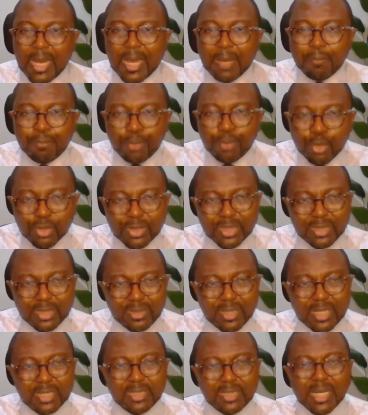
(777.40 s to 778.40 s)
put these
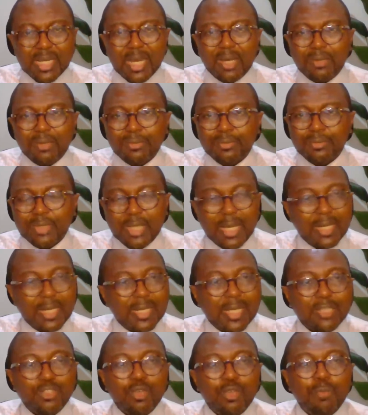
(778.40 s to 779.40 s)
things down, and
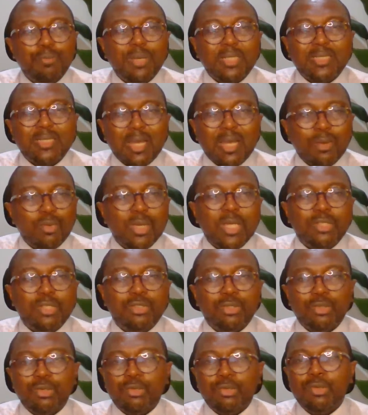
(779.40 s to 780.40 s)
there's no better way
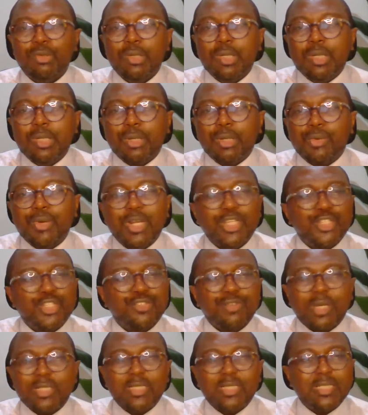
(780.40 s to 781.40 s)
to create
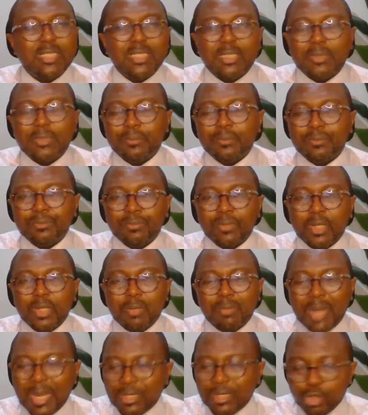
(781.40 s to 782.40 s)
strategy
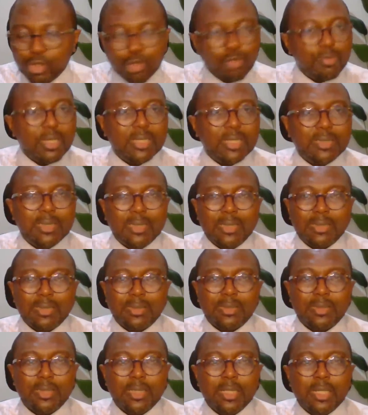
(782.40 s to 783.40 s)
by documenting it.
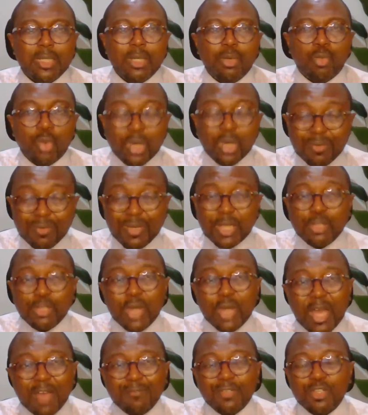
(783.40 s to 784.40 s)
Whatever you
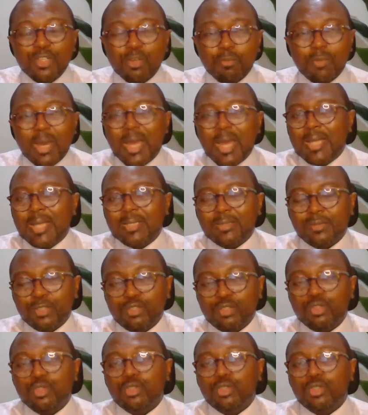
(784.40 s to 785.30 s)
have in your mind, the truth